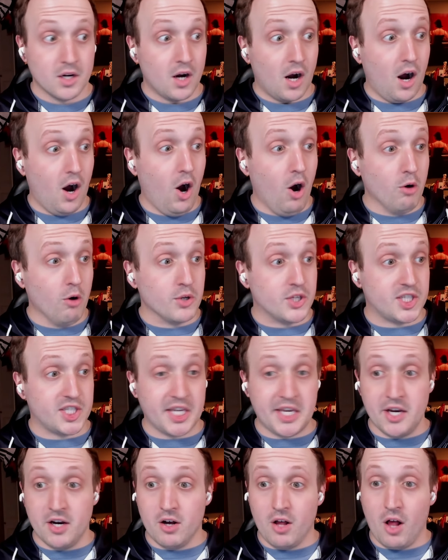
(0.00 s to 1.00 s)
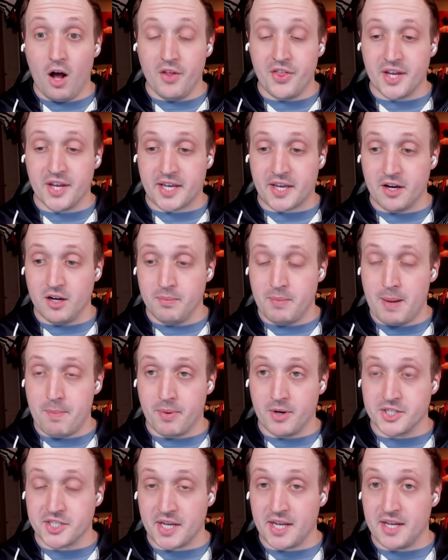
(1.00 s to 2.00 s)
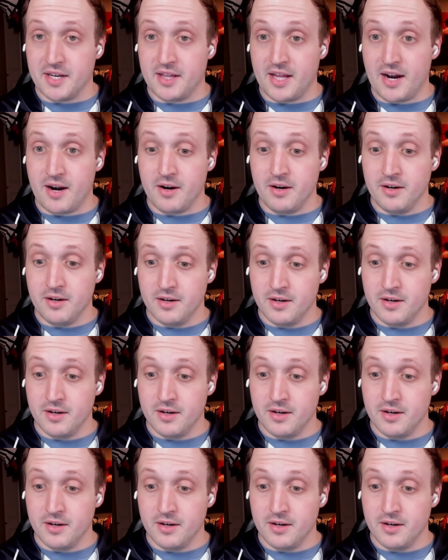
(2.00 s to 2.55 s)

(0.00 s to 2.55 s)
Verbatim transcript: oh, seal all the guild members in there?